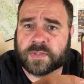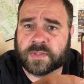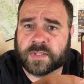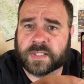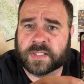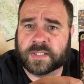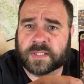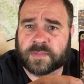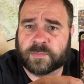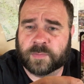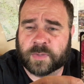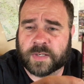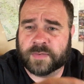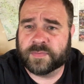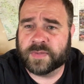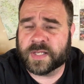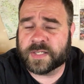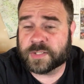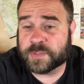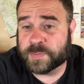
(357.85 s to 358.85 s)
And then whatever
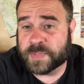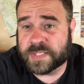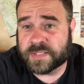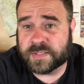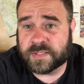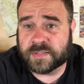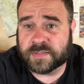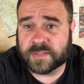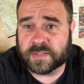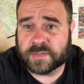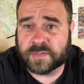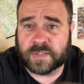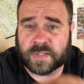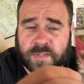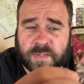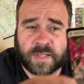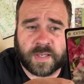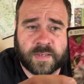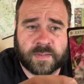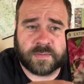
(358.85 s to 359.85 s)
that species is,
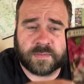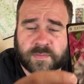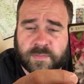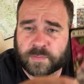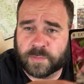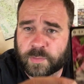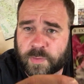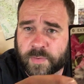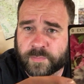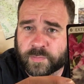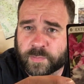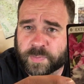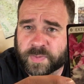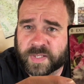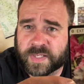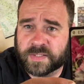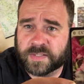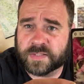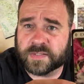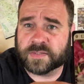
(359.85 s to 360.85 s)
that whoever
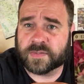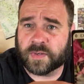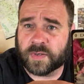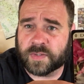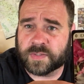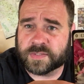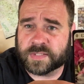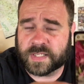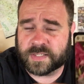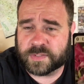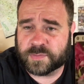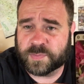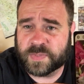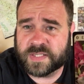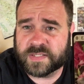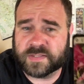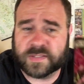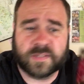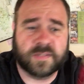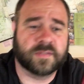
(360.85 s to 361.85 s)
played this calls that
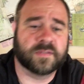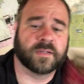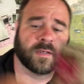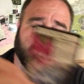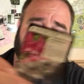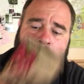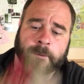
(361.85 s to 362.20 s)
species